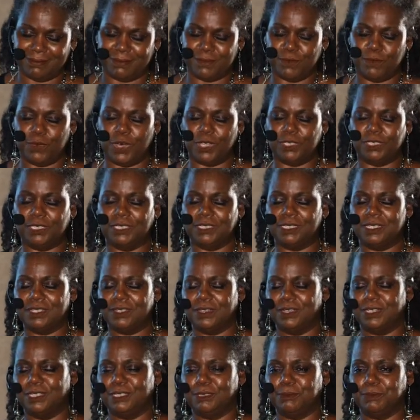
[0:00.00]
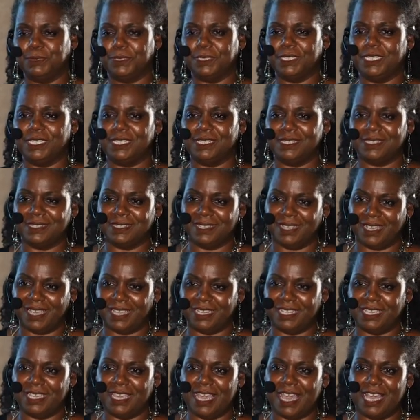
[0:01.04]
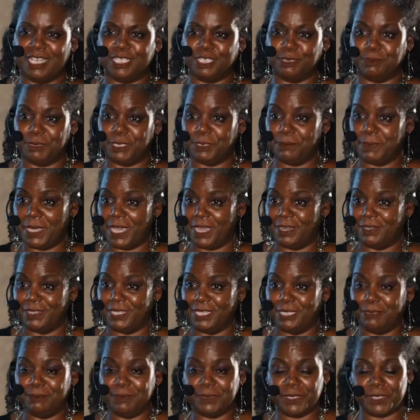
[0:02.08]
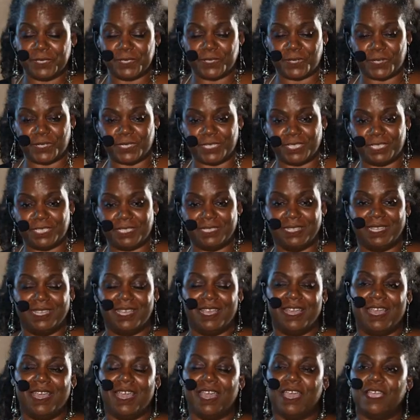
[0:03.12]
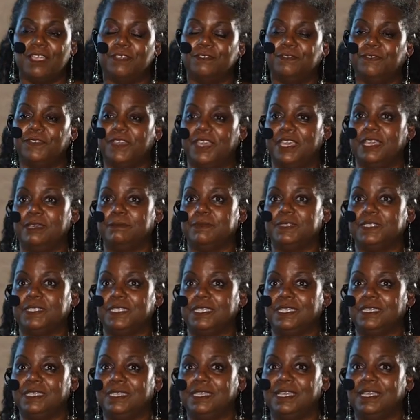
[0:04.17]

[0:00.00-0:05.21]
well then started police and he asked me to marry him, started our family,